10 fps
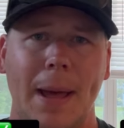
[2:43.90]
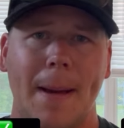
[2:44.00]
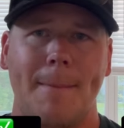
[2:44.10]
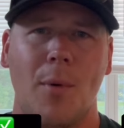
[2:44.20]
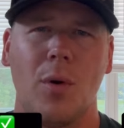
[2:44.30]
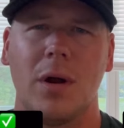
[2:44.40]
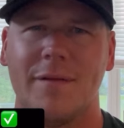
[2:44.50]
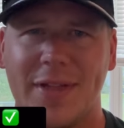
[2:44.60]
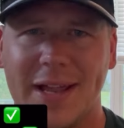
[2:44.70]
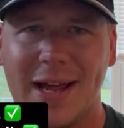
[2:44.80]
more
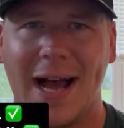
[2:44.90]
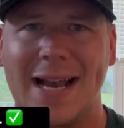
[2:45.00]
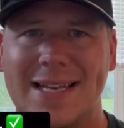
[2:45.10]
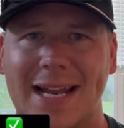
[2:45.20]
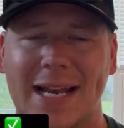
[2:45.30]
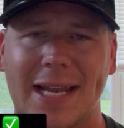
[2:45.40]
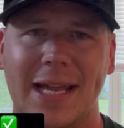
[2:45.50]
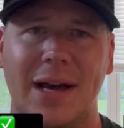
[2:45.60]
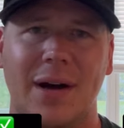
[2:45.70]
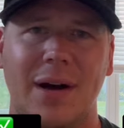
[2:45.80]
of the
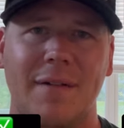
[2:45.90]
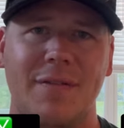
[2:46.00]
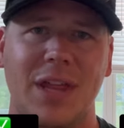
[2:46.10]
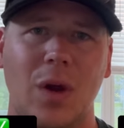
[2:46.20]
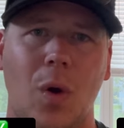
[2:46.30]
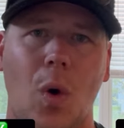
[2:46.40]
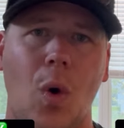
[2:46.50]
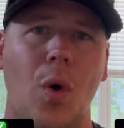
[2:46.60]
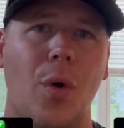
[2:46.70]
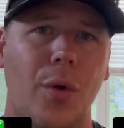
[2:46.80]
identity of the
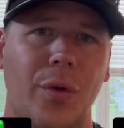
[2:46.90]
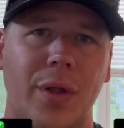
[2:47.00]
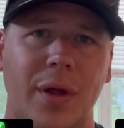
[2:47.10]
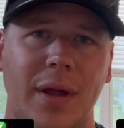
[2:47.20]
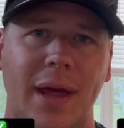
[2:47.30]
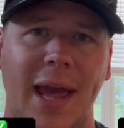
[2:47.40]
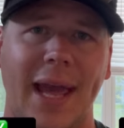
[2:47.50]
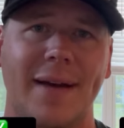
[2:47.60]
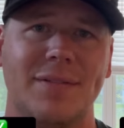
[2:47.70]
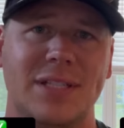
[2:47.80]
old
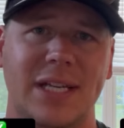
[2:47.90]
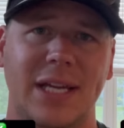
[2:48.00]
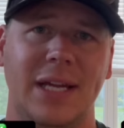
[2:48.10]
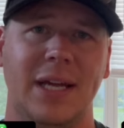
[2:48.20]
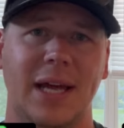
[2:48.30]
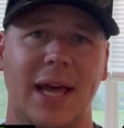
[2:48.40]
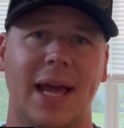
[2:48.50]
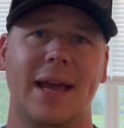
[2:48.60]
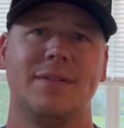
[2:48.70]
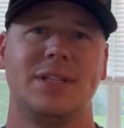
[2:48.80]
AFC
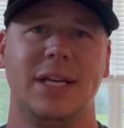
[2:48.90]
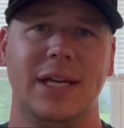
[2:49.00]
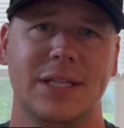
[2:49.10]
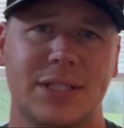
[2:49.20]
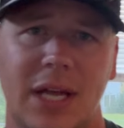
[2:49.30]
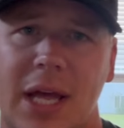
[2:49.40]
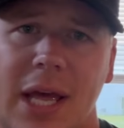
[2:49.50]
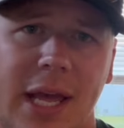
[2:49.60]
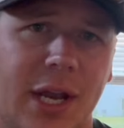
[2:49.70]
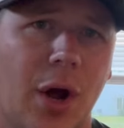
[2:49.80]
AFC East.
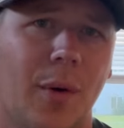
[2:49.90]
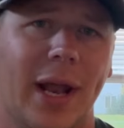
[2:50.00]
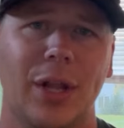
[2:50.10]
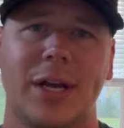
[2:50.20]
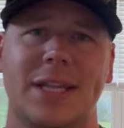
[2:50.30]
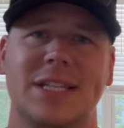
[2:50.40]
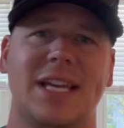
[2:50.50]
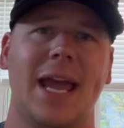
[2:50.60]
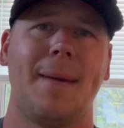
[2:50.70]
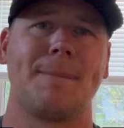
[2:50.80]
You know, when I look at this
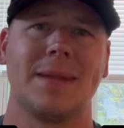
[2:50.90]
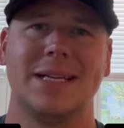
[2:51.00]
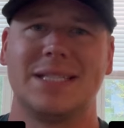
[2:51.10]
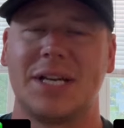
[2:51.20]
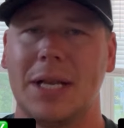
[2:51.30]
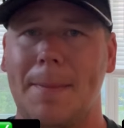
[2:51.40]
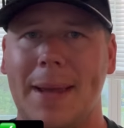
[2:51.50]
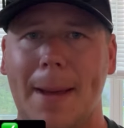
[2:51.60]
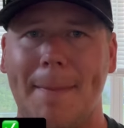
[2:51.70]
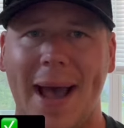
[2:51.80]
game, it's going to
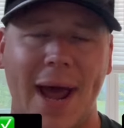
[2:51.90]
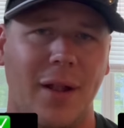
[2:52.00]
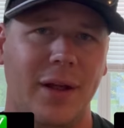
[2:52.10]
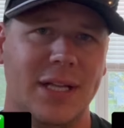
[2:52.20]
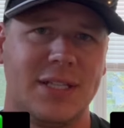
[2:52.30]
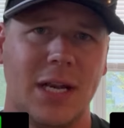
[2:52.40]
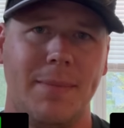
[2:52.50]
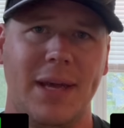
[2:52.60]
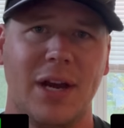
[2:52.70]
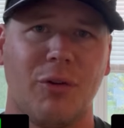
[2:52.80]
be a battle. It's going to
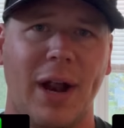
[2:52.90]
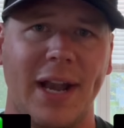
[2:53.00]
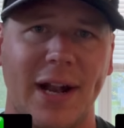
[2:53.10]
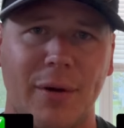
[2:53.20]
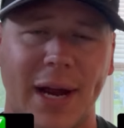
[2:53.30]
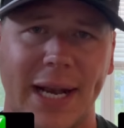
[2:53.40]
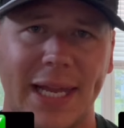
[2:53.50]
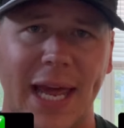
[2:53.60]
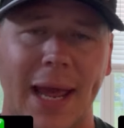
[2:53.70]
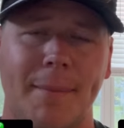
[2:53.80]
be a grinded out kind
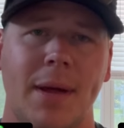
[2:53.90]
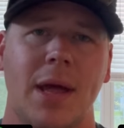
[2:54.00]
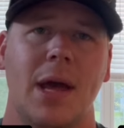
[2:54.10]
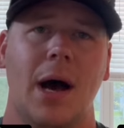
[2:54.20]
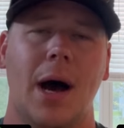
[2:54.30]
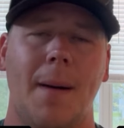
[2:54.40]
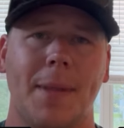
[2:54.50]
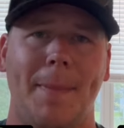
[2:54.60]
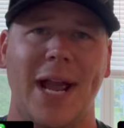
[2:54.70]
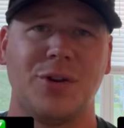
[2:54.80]
of game. Um,
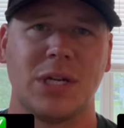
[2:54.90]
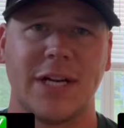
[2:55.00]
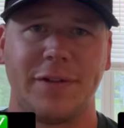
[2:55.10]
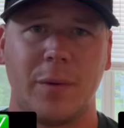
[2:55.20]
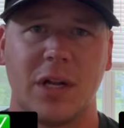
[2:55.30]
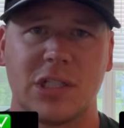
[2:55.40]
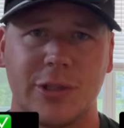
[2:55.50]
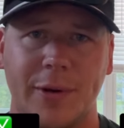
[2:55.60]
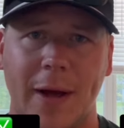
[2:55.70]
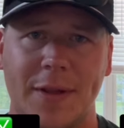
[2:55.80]
the Patriots definitely want to
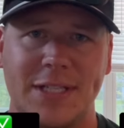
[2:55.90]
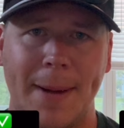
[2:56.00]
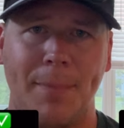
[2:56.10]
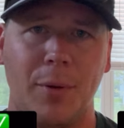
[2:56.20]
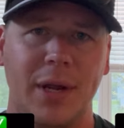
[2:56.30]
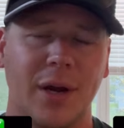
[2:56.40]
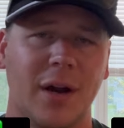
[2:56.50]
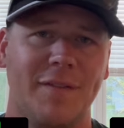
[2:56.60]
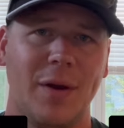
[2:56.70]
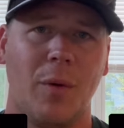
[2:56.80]
slow down the tempo here
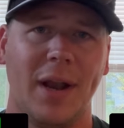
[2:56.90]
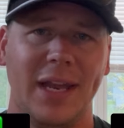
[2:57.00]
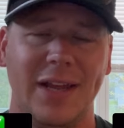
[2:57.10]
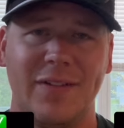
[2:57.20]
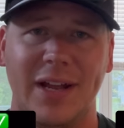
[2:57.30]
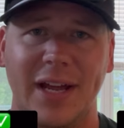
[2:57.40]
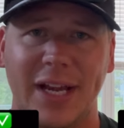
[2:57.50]
if they want even a,